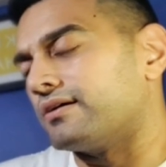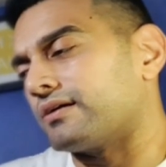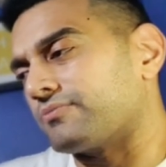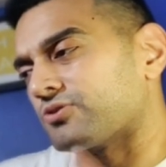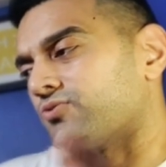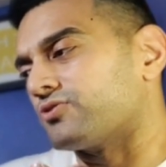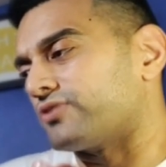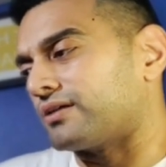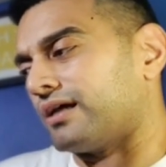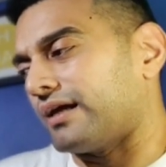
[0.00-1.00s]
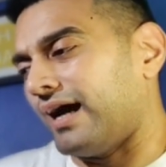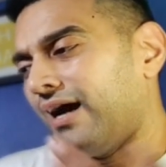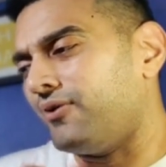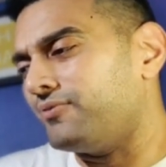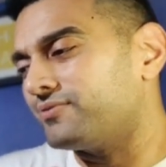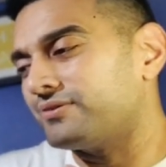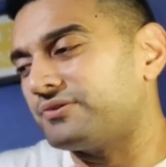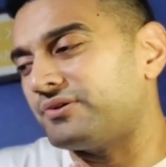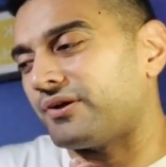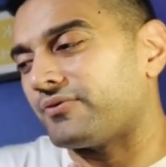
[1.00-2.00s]
And I'm just wondering, like, how,
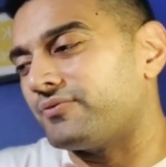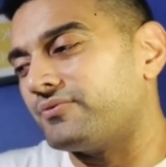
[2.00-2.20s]
you know,